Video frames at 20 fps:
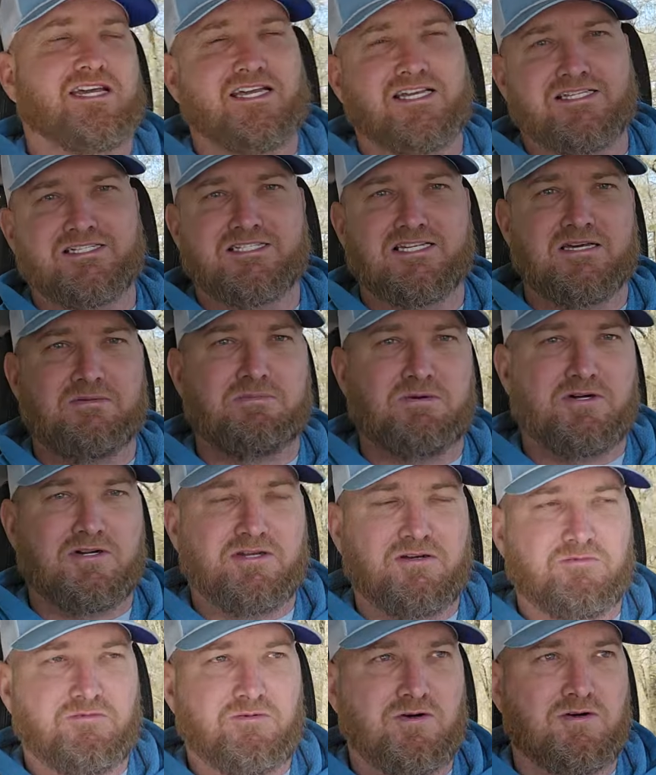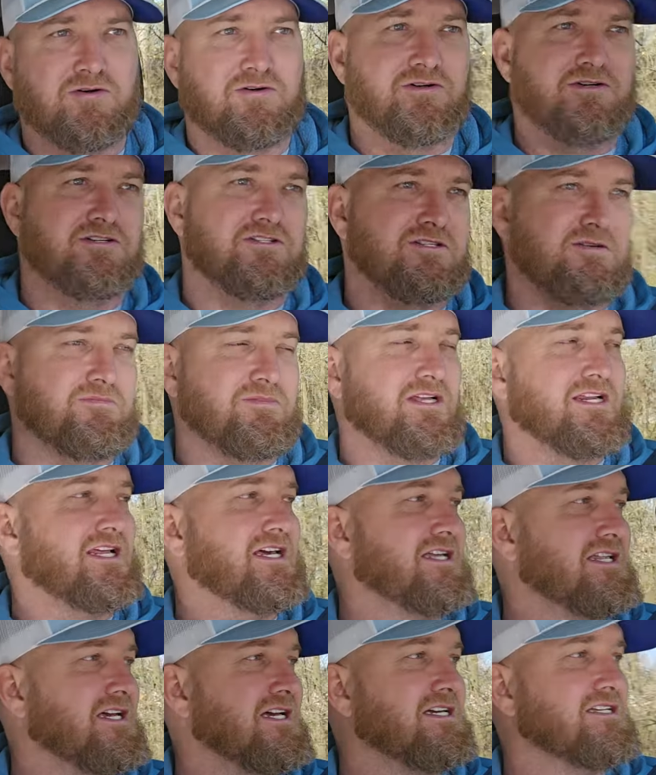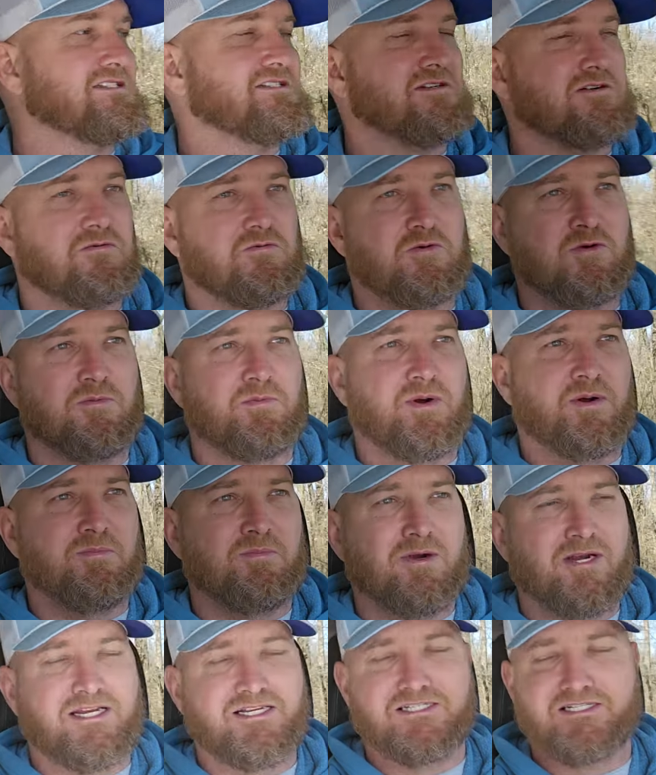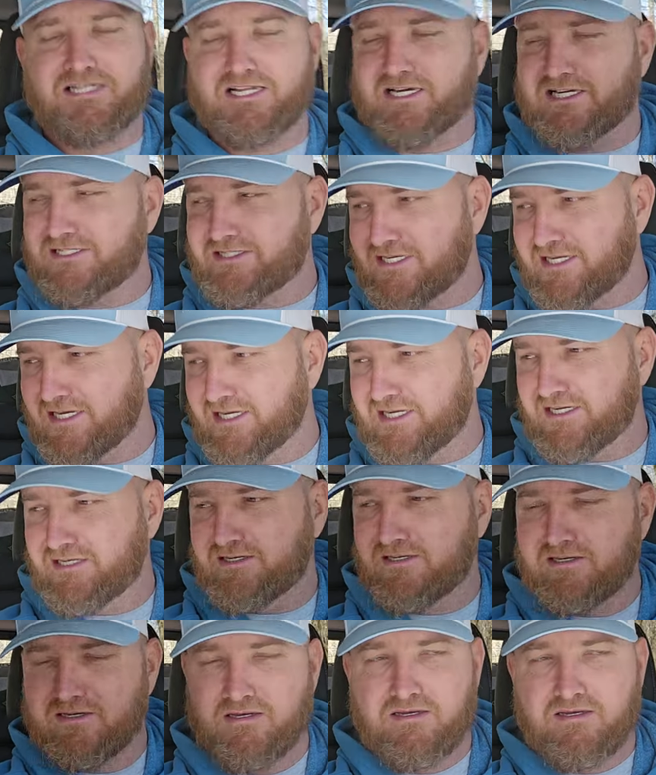like I slept on it wrong or something like that. So I wore my brace last night.